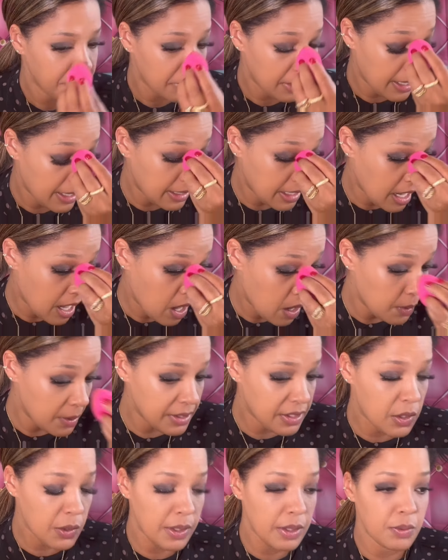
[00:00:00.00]
And I always
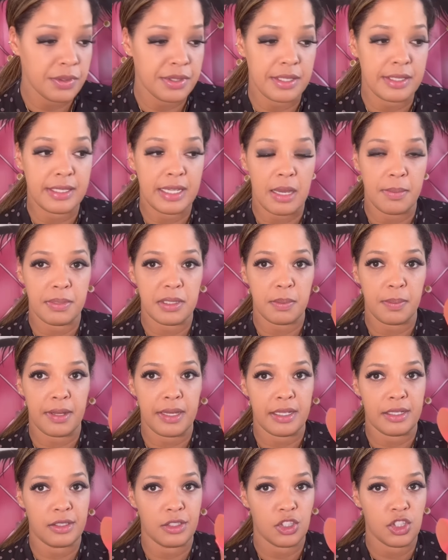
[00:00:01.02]
go in with a damp
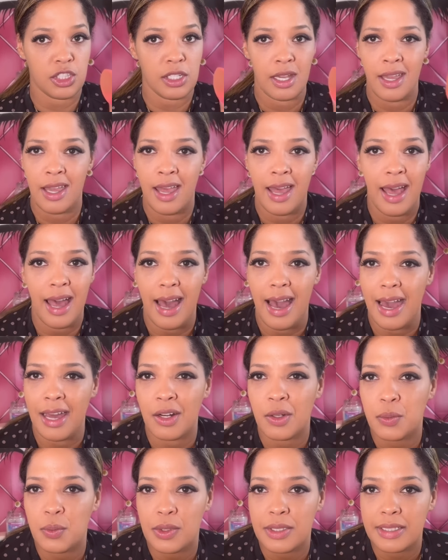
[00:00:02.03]
sponge. I
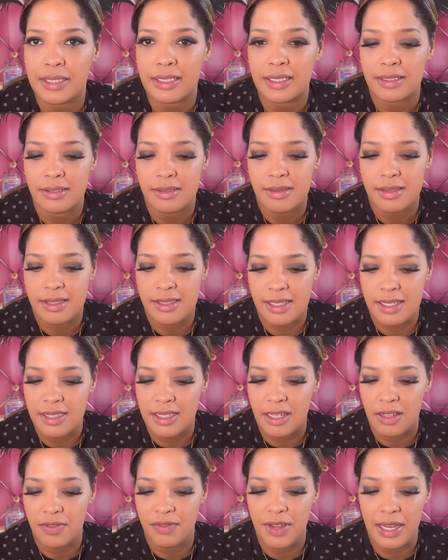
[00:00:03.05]
don't really see the
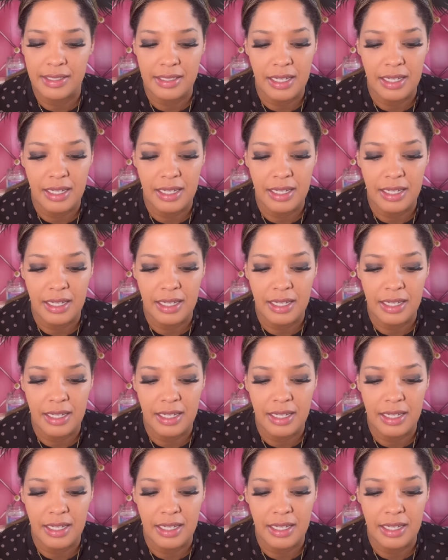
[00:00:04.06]
effect.